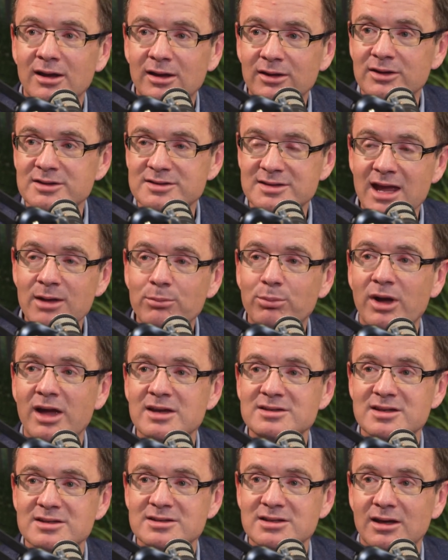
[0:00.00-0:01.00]
the same
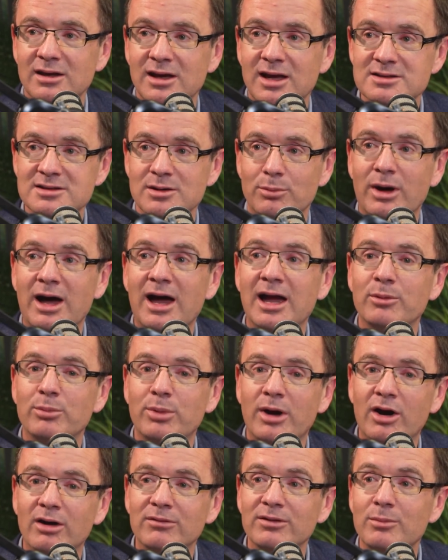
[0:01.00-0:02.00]
pace as the buying
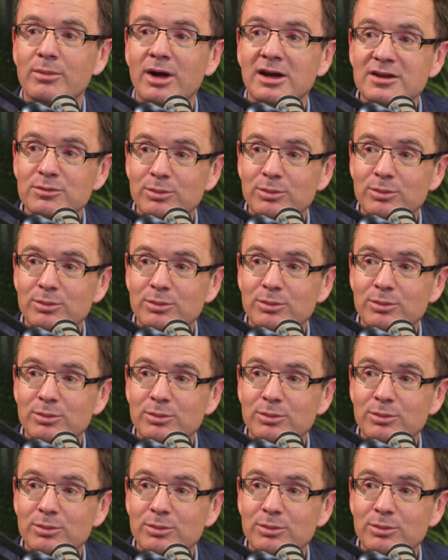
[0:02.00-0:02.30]
power of their money